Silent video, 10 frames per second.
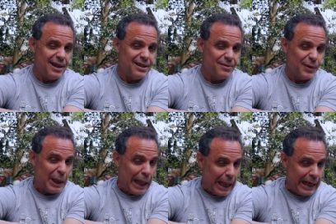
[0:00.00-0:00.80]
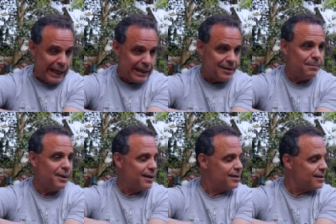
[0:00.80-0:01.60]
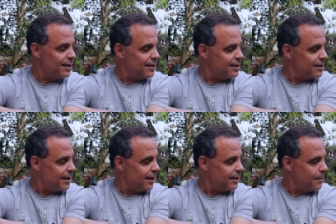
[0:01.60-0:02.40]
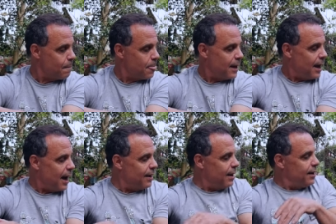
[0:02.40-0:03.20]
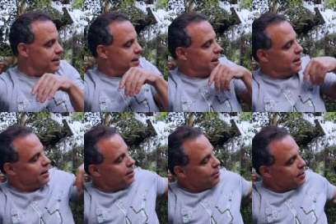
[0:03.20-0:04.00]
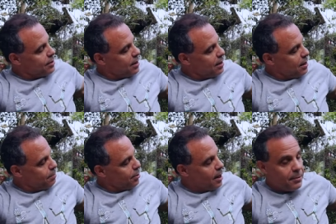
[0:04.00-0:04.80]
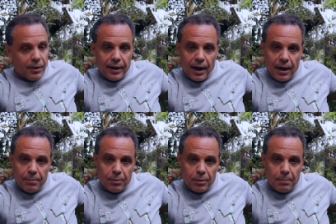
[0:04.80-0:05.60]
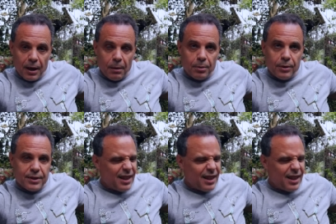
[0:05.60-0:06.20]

It's very light, but it's distinct. And then this guy here is a primary hybrid with Malipoense.